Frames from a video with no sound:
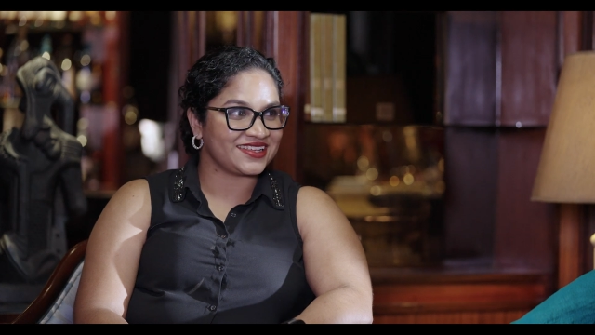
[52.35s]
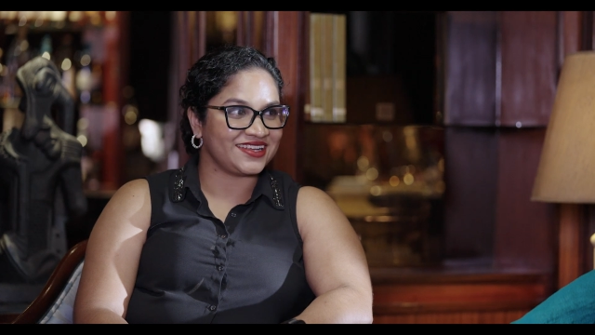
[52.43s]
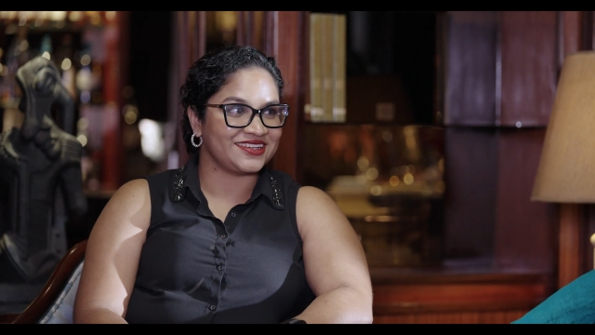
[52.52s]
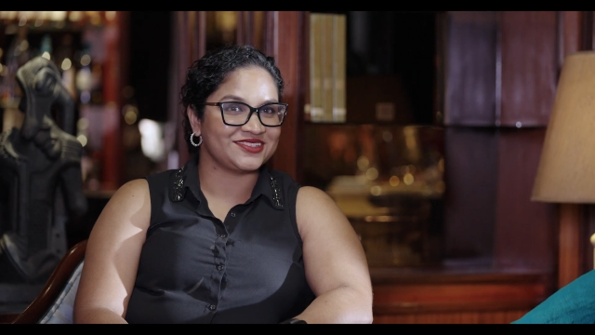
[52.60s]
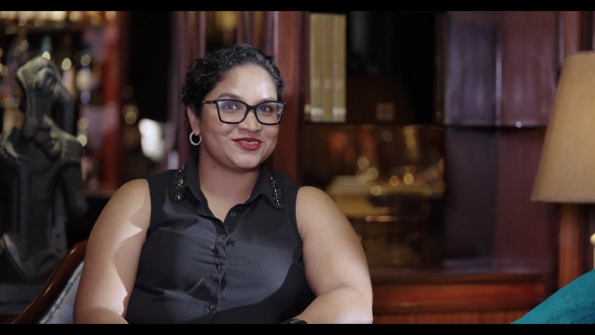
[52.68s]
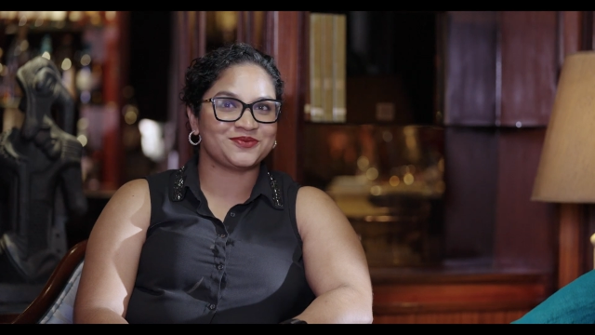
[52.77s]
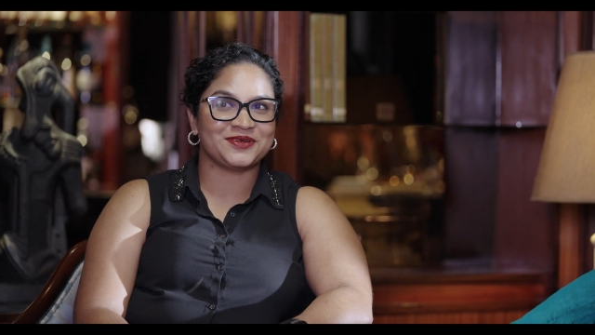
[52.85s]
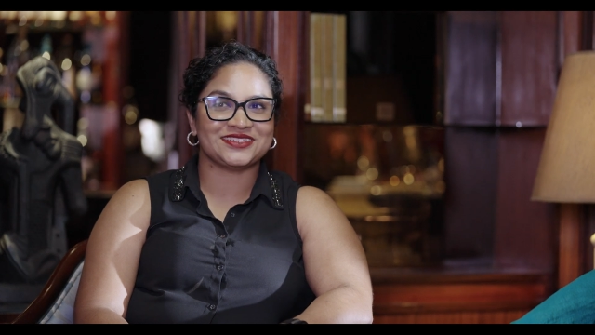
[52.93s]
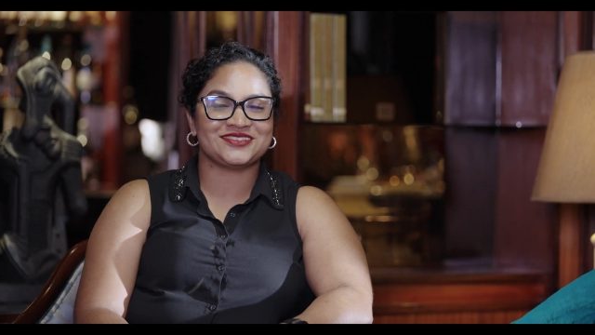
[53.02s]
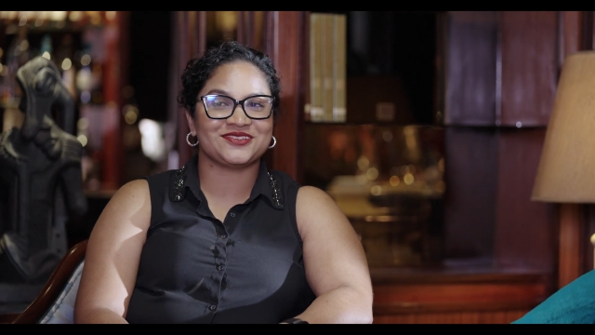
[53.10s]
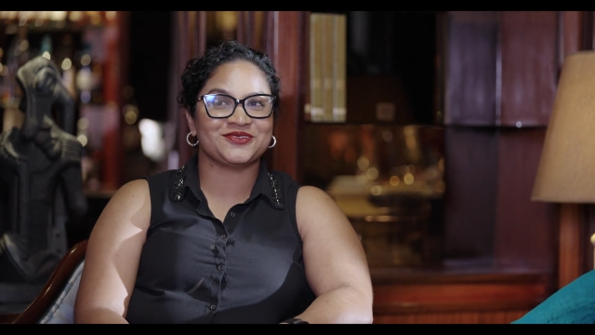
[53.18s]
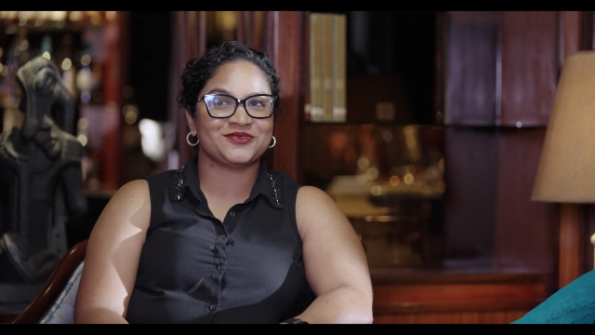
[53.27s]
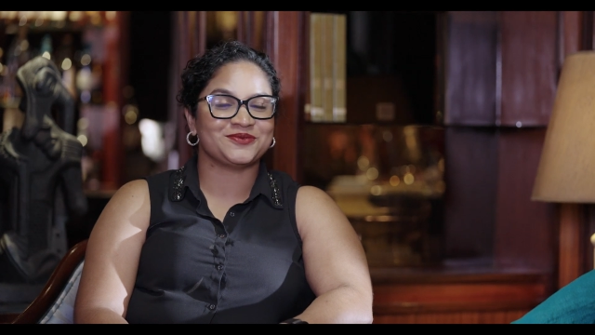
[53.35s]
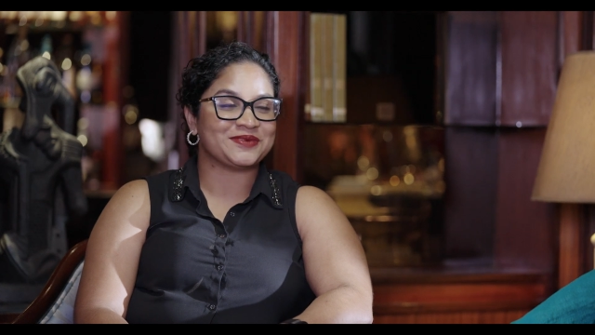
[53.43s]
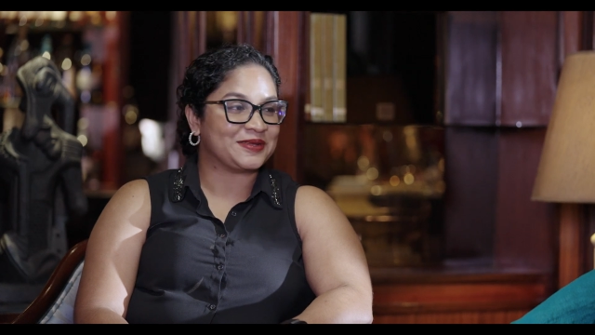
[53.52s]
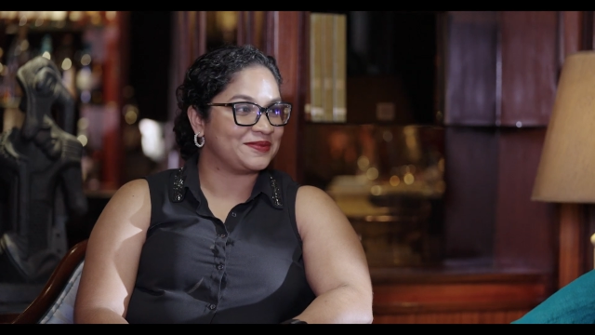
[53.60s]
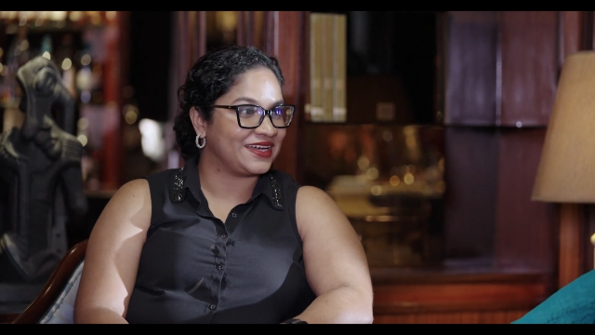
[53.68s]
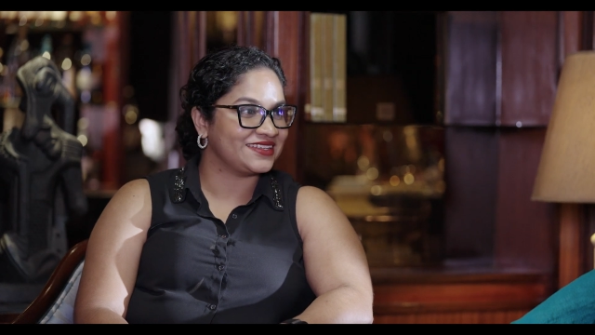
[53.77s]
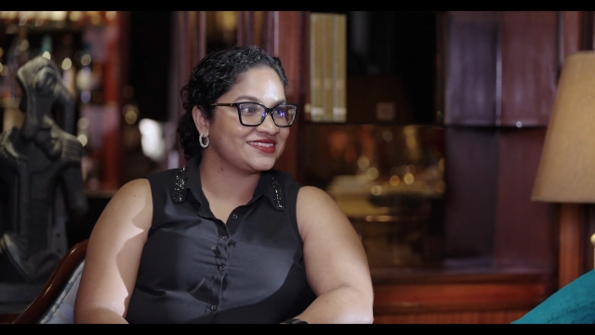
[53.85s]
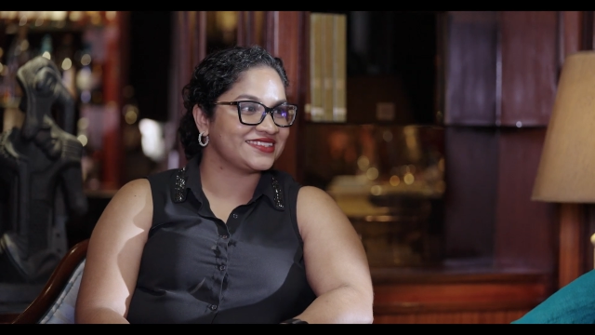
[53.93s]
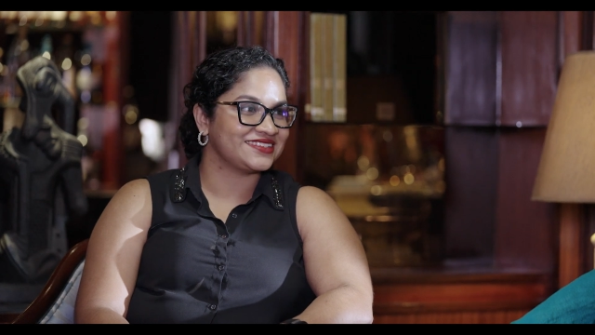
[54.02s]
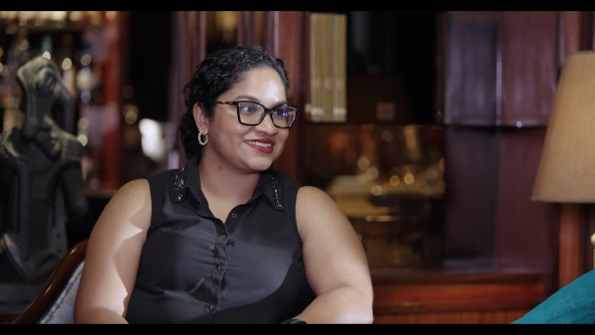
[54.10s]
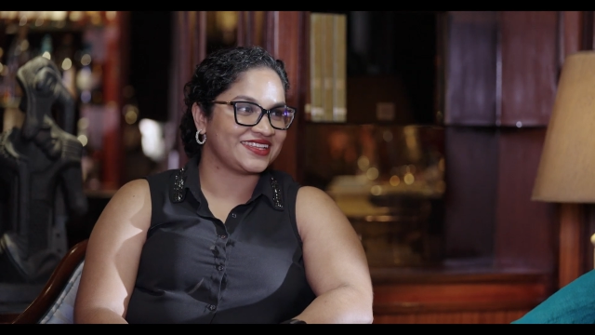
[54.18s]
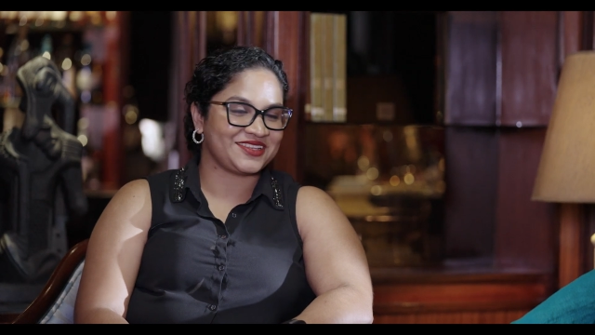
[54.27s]
to pursue my
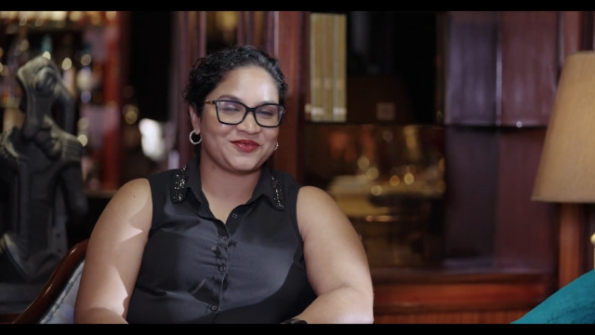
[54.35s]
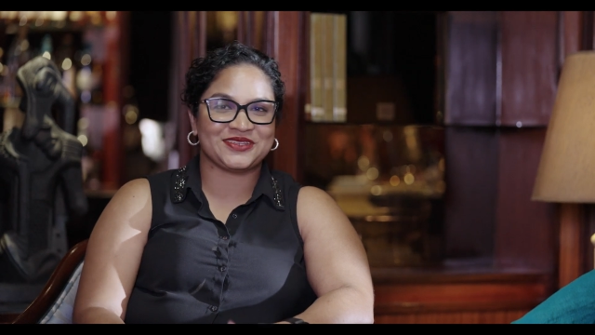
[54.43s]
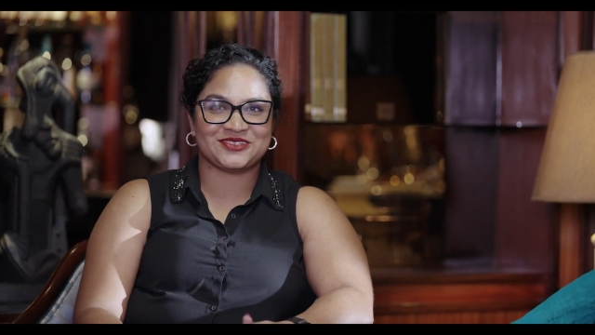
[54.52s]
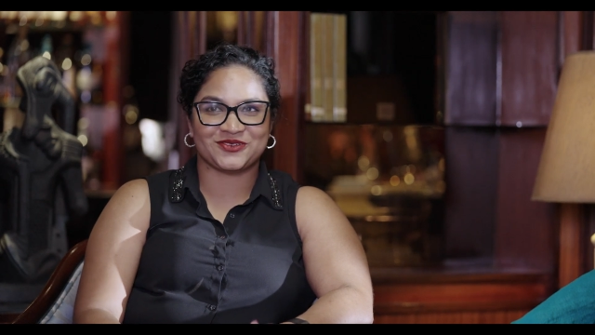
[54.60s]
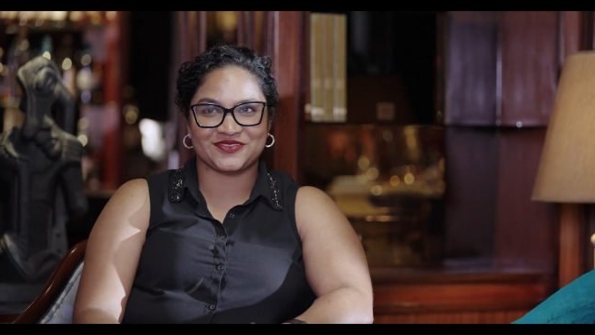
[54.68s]
master's, and I went